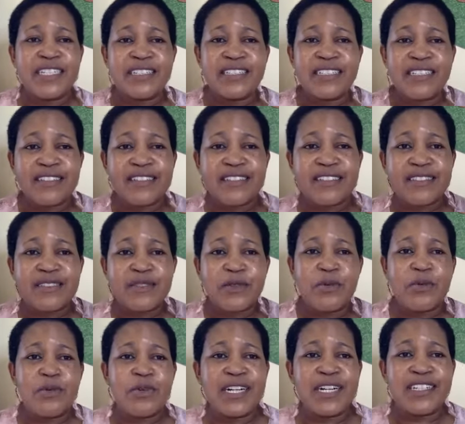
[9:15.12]
this is
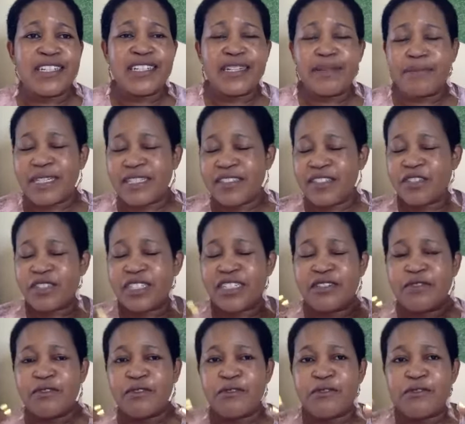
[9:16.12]
who I am. And you
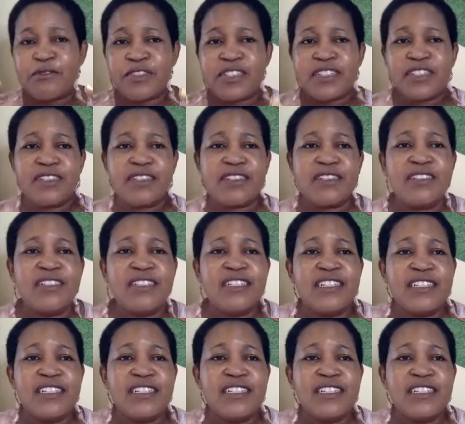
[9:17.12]
can feel